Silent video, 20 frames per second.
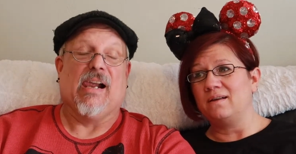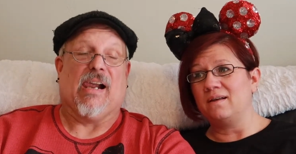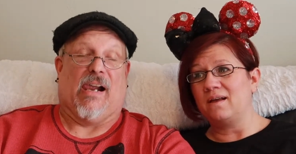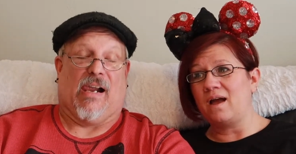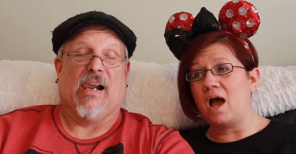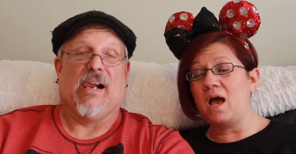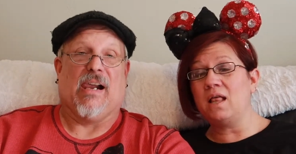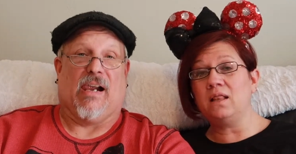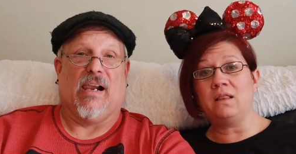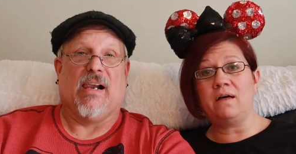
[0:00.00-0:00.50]

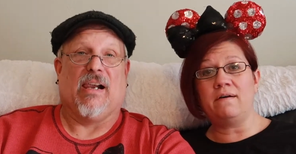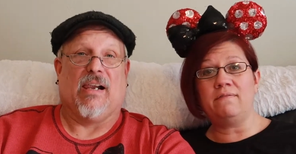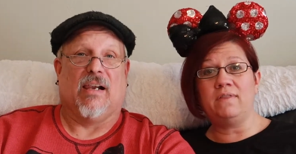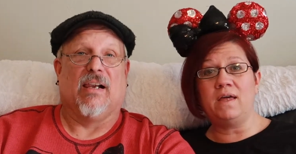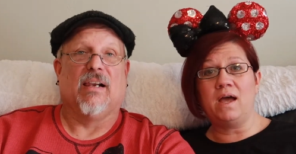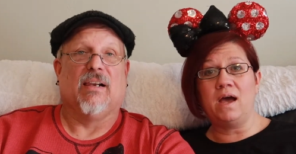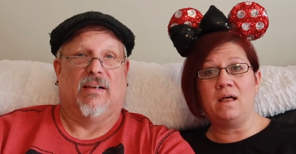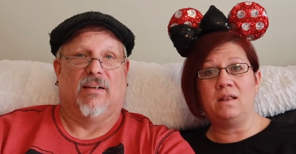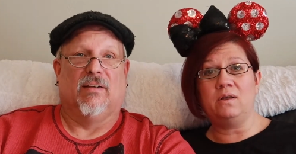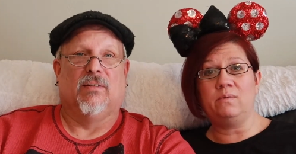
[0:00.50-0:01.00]
Speaker 1: I love the
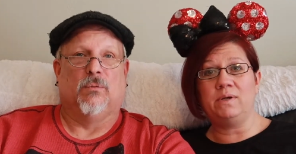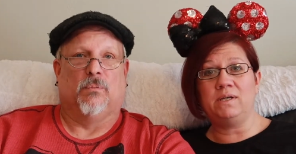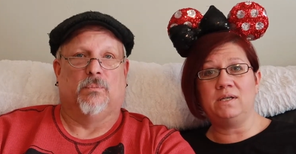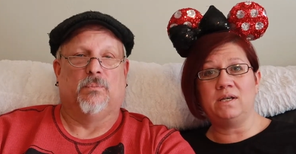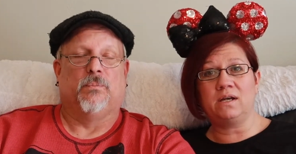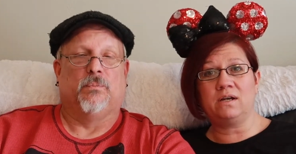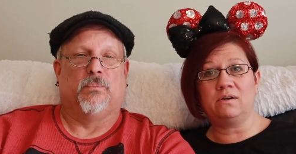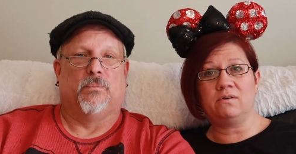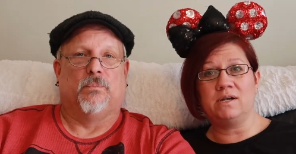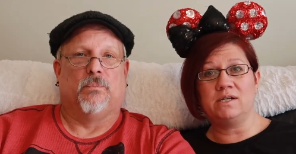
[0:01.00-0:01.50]
Halloween
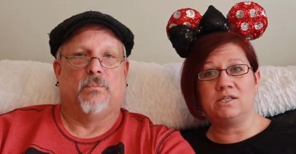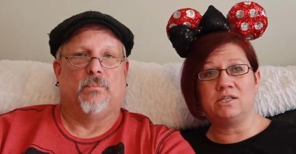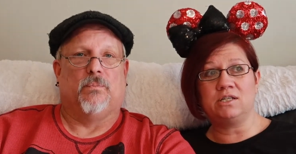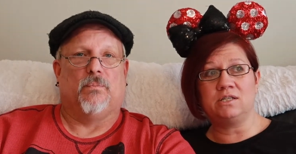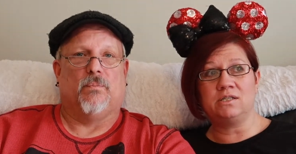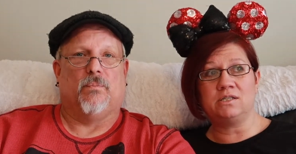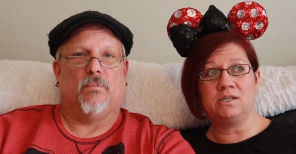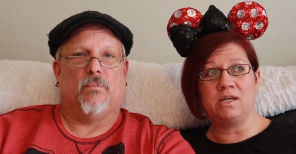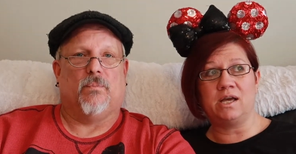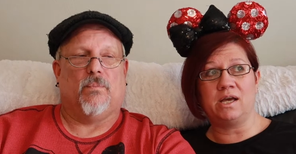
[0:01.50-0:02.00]

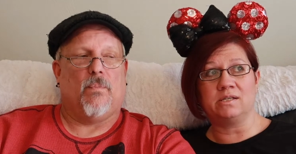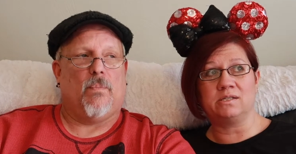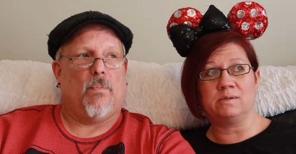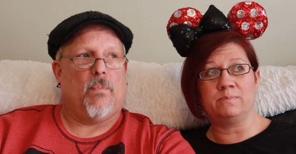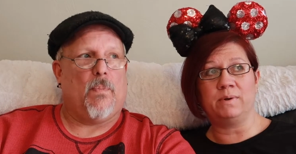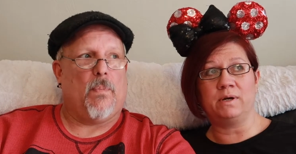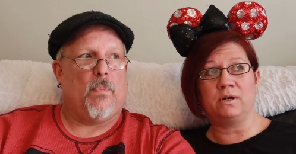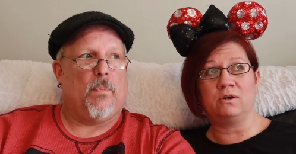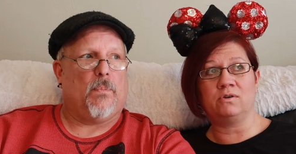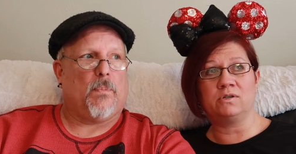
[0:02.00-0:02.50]
decorations, yes,
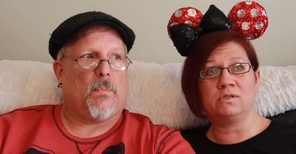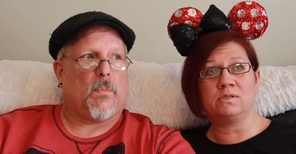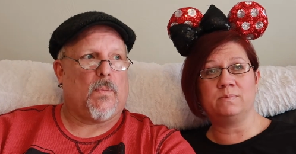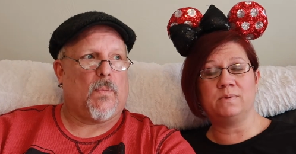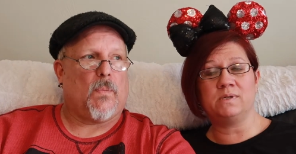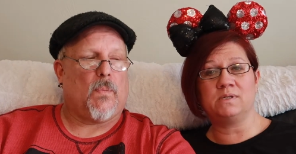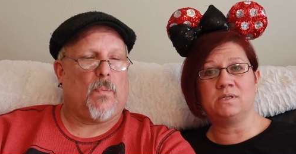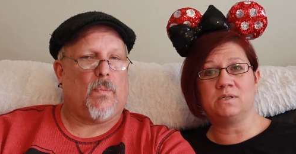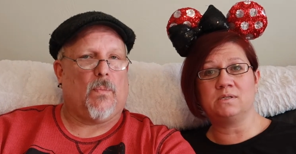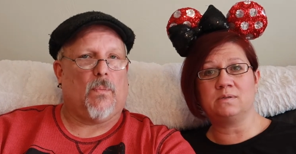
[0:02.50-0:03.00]
but
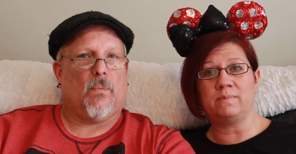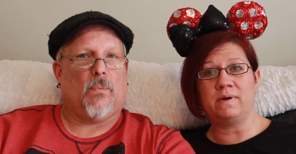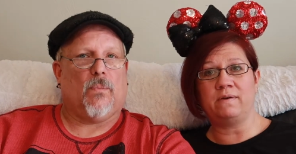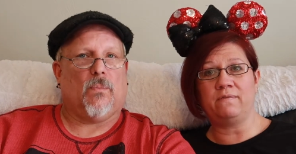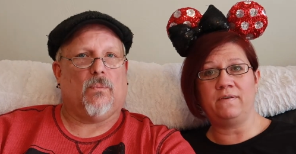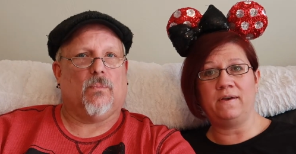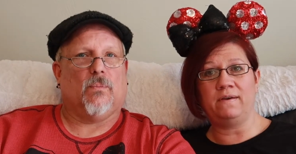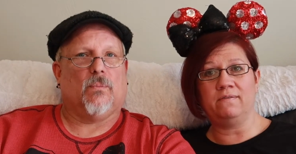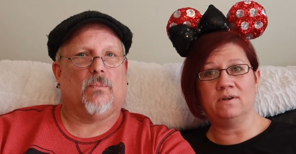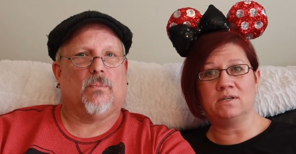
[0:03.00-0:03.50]
Christmas is my
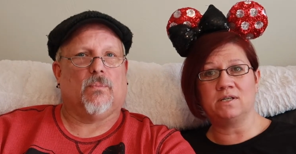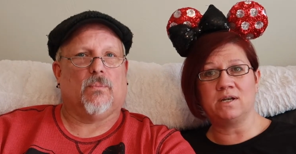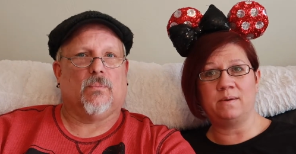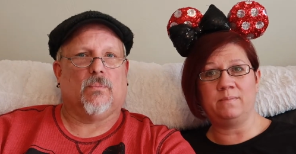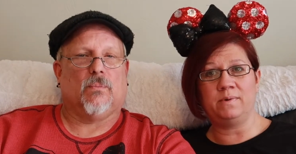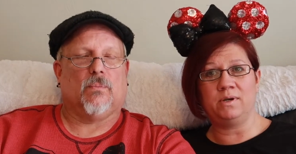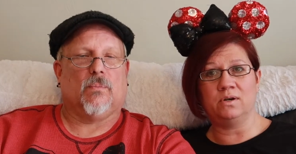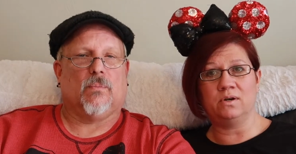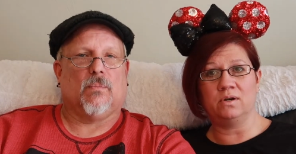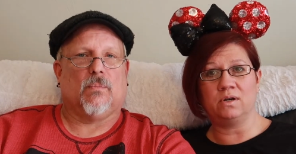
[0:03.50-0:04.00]
favorite time of
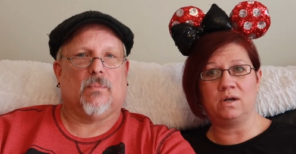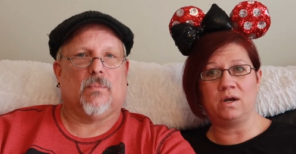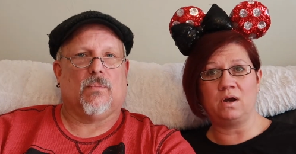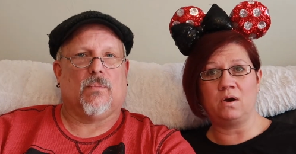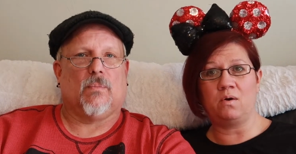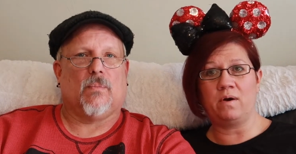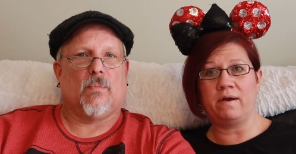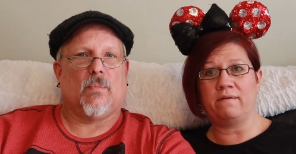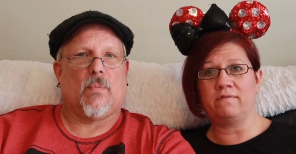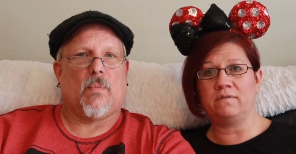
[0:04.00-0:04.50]
year to go.
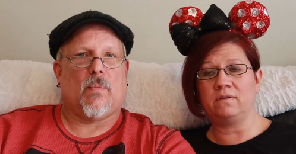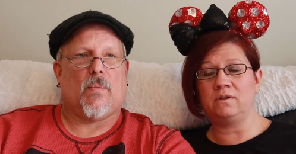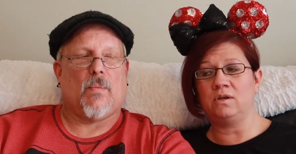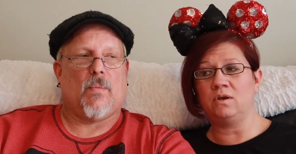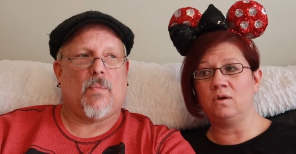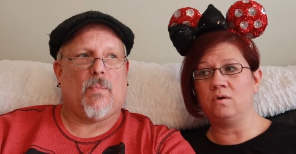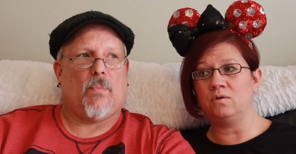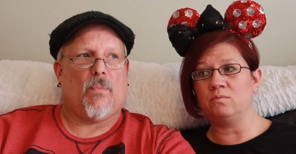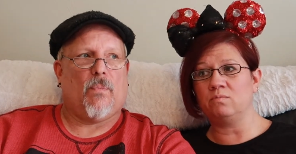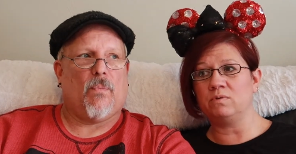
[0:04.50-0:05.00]
you know,
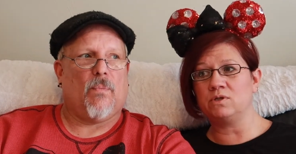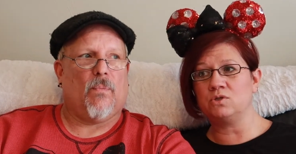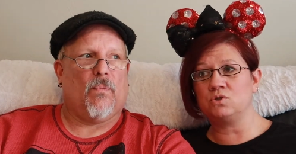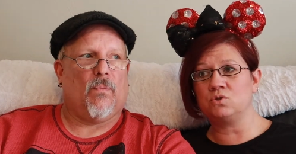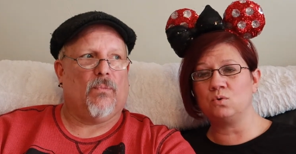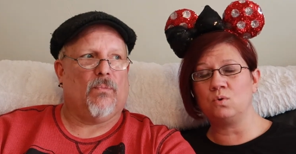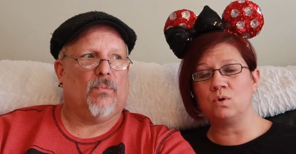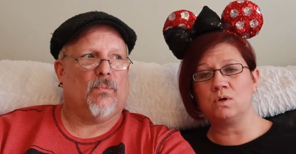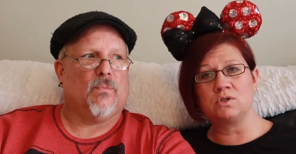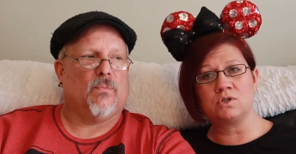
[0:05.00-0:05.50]
the
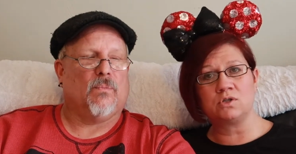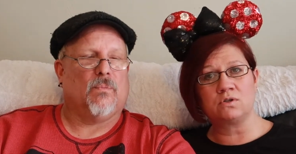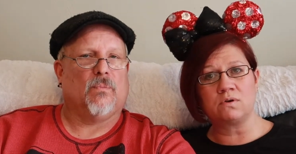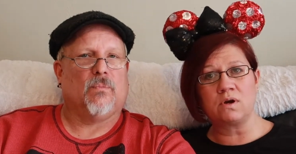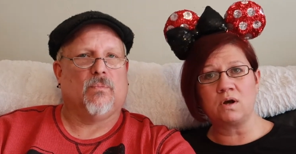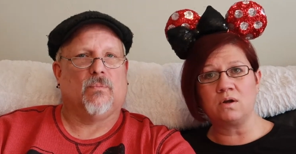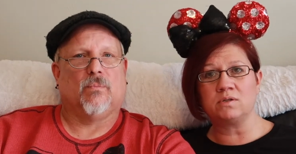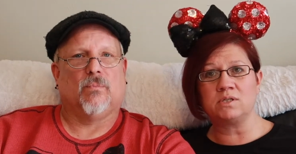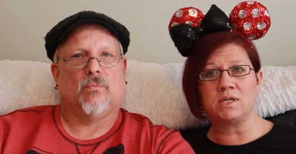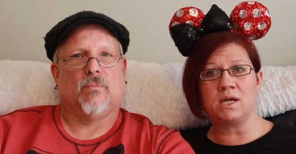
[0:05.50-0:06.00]
resorts are
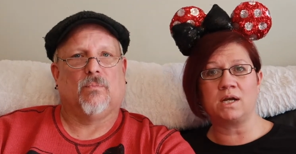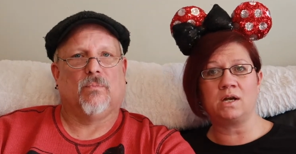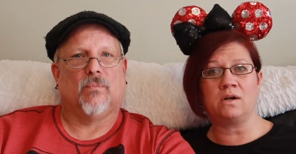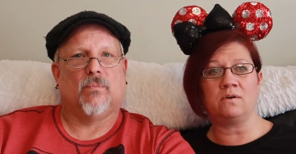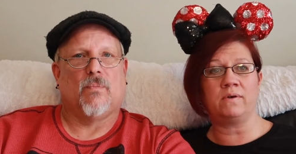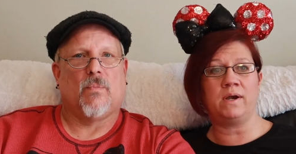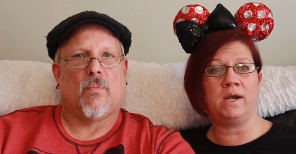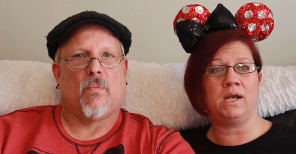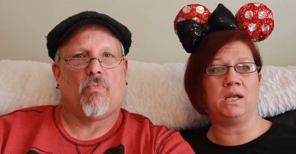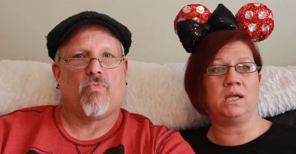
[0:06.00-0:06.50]
all
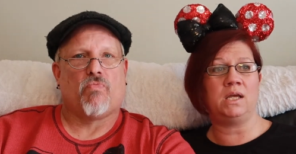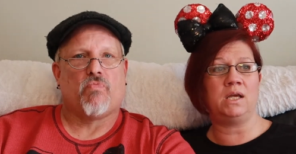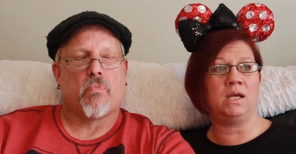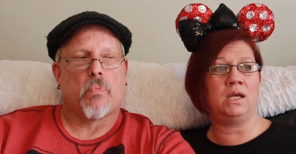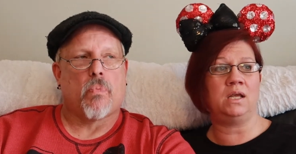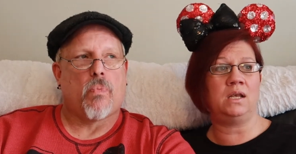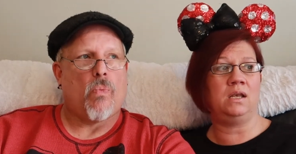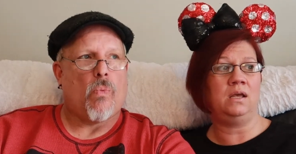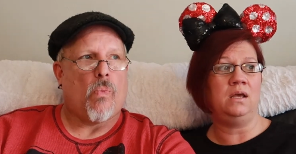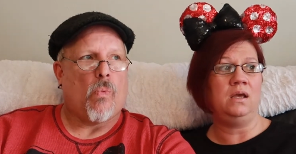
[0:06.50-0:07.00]

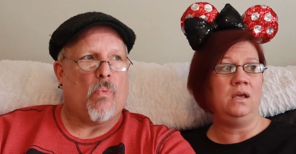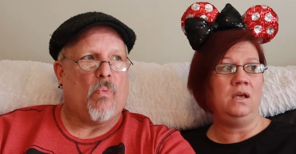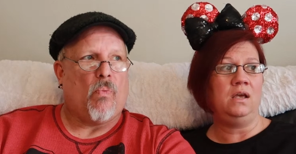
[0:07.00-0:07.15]
decorated.